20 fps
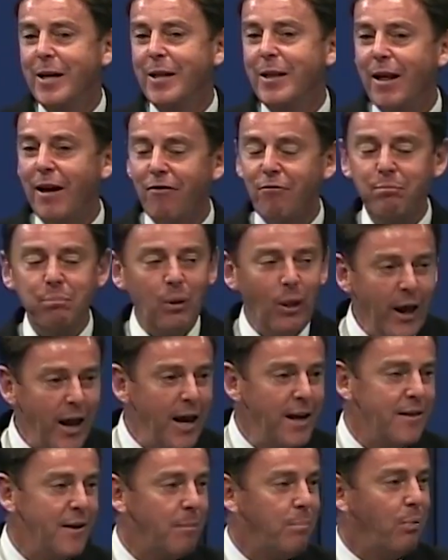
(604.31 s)
They've
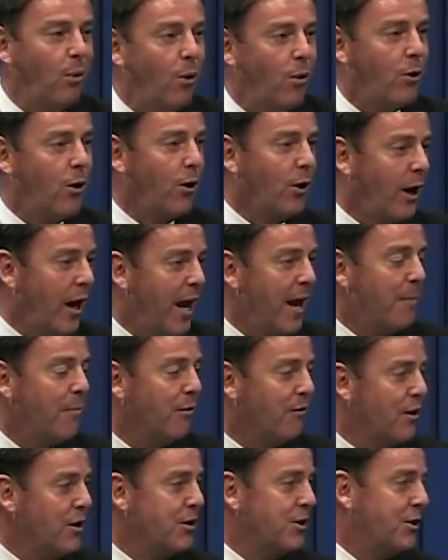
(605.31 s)
played the poker game
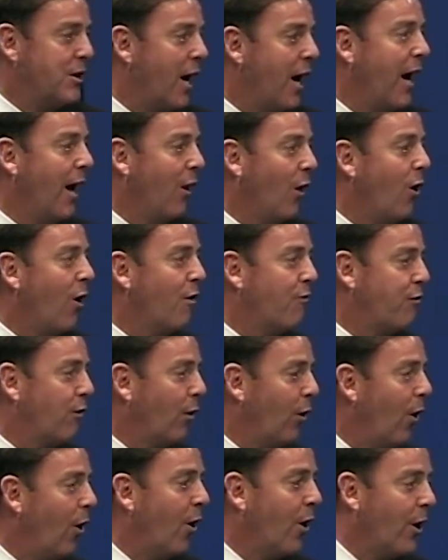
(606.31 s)
of this dialogue for
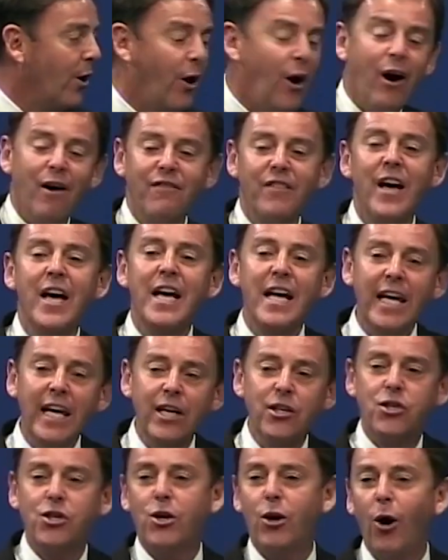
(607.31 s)
long enough.
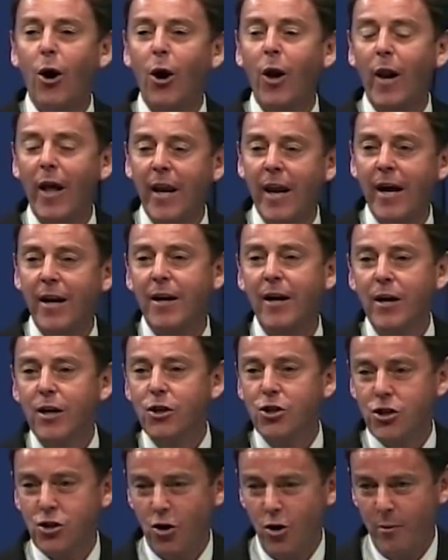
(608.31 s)
He's calling it,
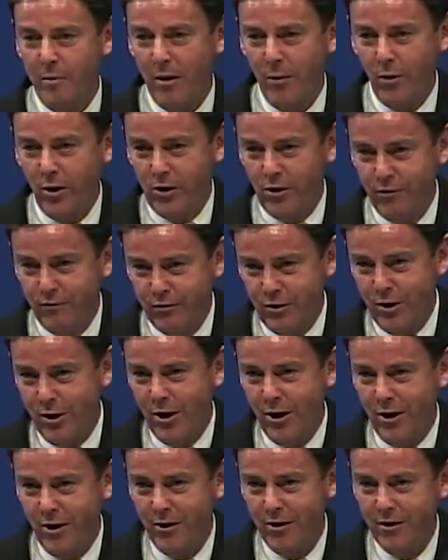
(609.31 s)
show me what you've
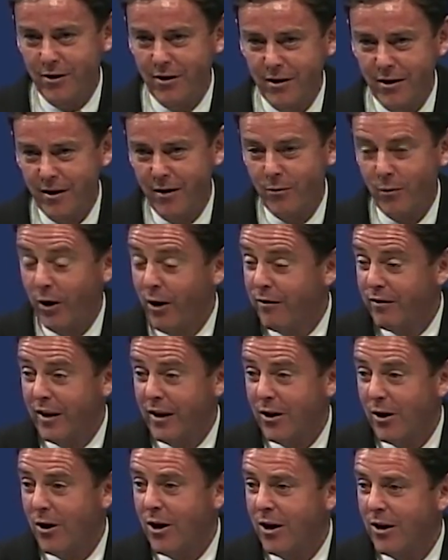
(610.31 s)
got. And what have they
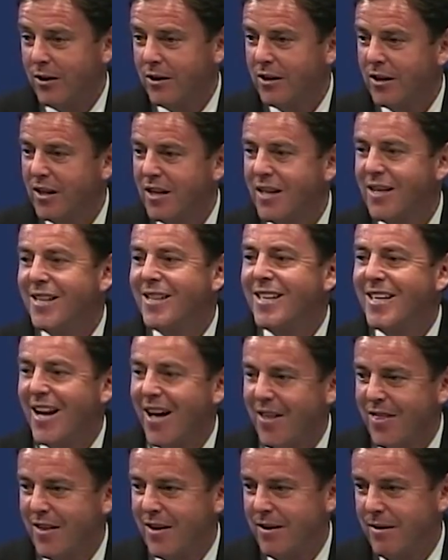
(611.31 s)
got?
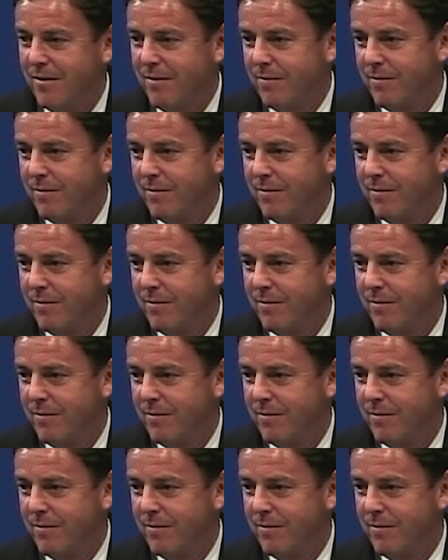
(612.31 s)
Nothing.